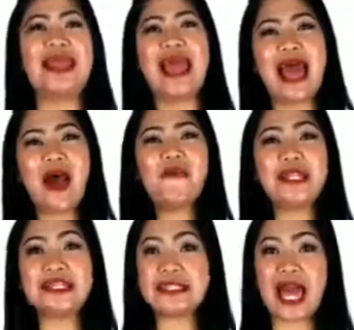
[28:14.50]
How
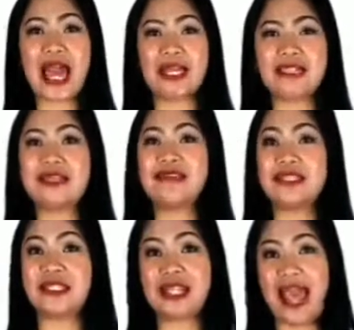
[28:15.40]
many sides does
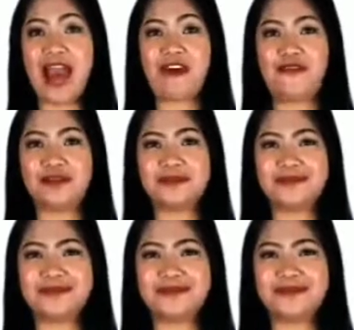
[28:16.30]
it have?
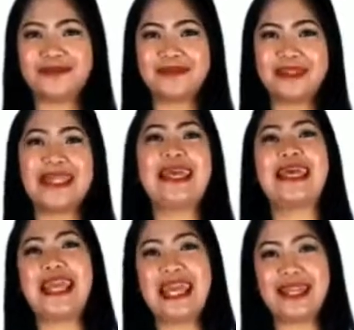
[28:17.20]

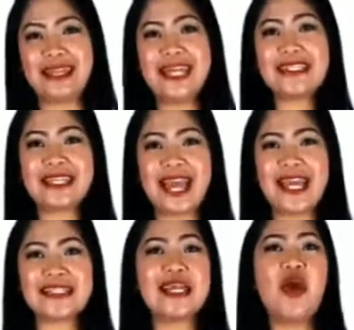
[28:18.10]
In this
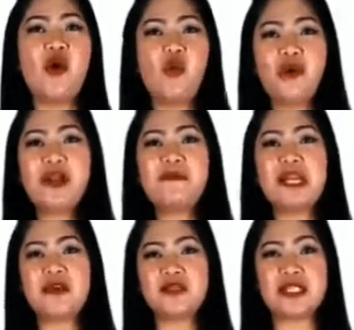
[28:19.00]
case, we will be
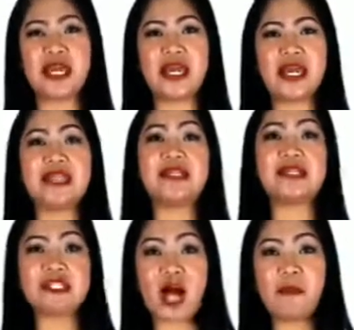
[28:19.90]
using the
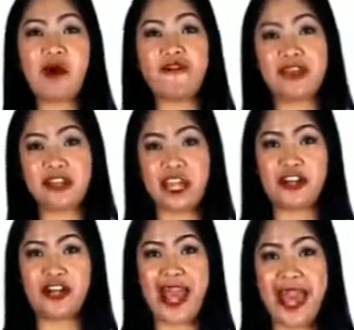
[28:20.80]
sum of
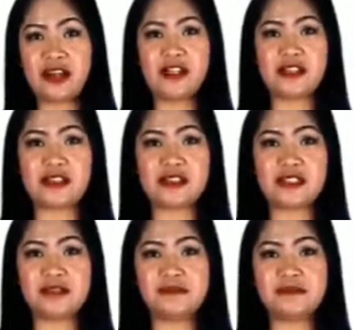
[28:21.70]
interior angles.
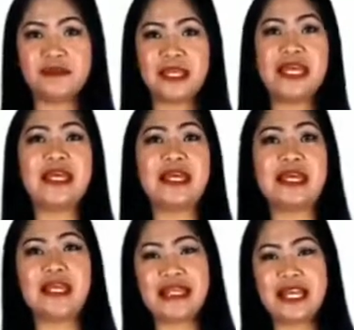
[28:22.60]

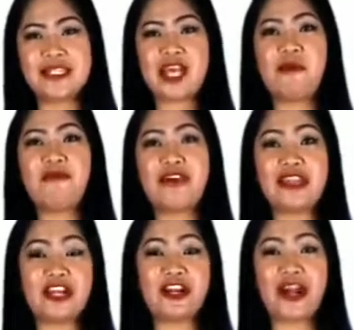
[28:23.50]
The sum of
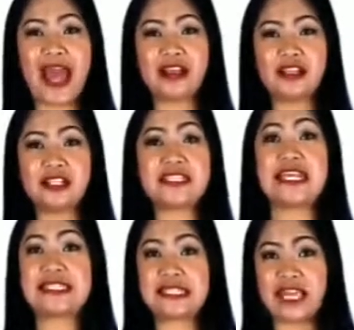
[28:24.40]
interior angles
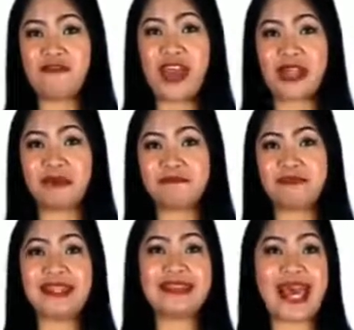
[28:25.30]
is given.
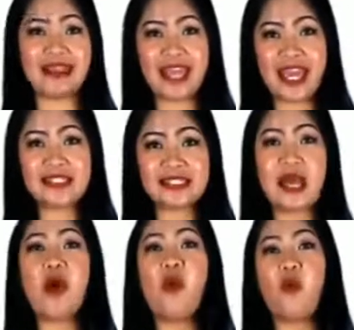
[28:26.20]
That is
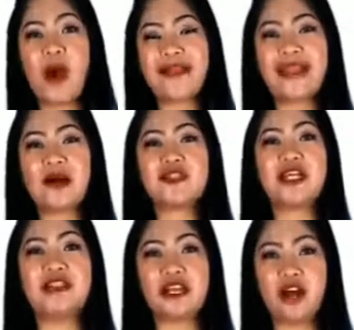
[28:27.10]

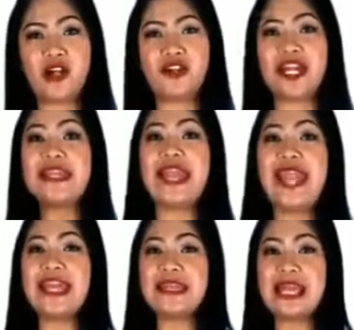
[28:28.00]

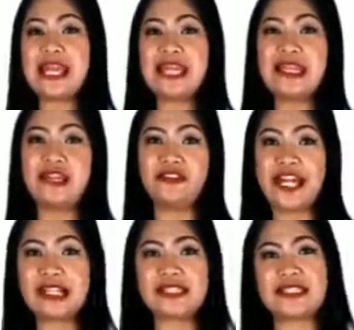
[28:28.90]
1,980
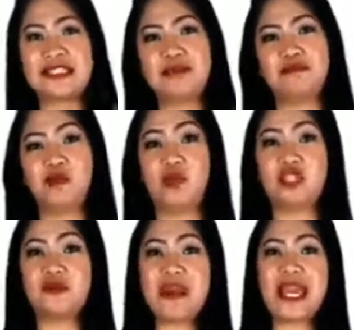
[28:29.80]
degrees,
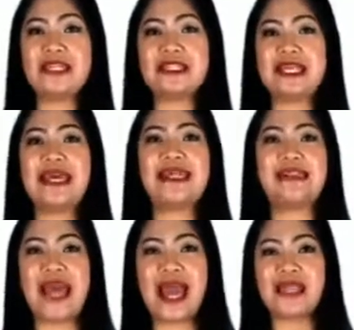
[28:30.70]
which means
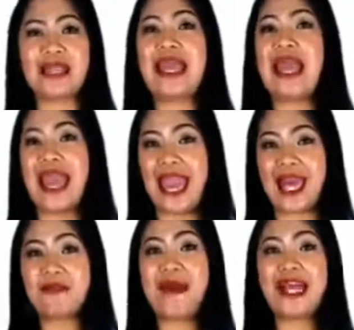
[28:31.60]
that
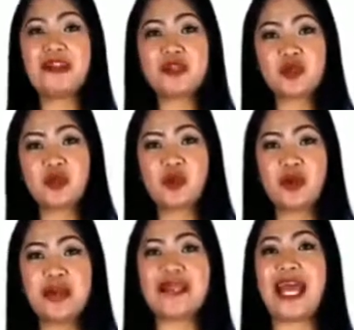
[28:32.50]
n minus 2
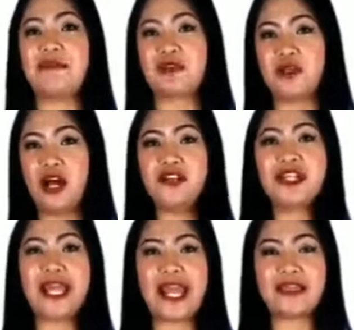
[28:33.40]
times
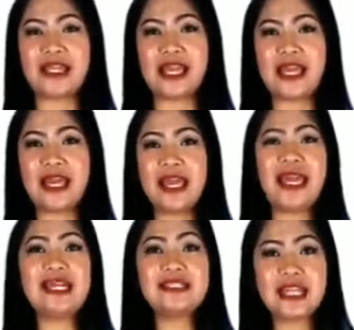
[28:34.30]
180
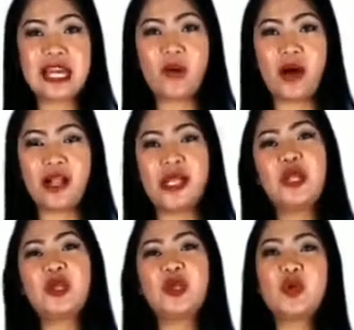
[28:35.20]
is equal
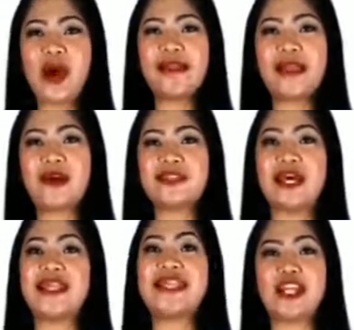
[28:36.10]
to
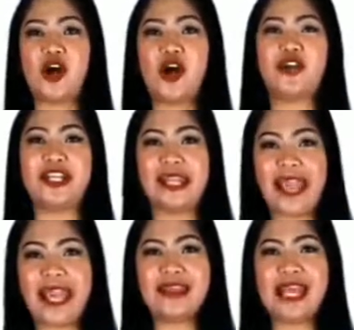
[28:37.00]

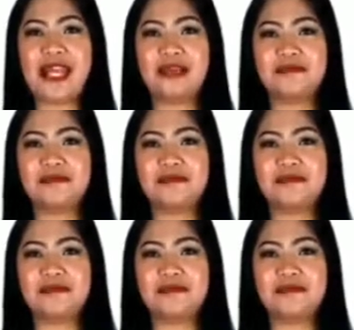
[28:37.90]
1,980.